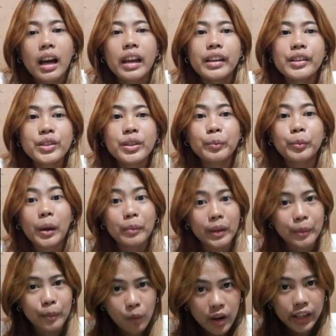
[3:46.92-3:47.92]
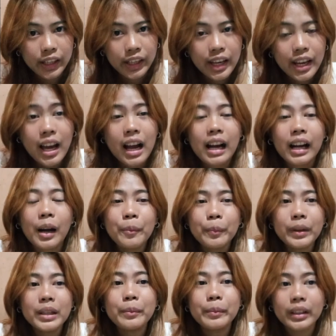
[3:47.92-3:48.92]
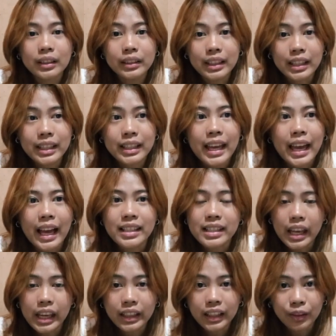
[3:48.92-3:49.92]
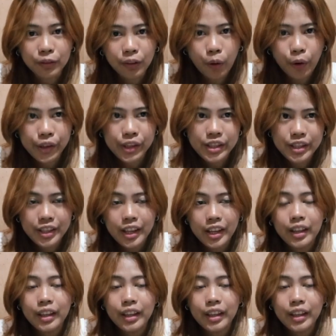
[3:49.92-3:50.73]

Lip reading: Here's the problem 1. A company building has 18 floors.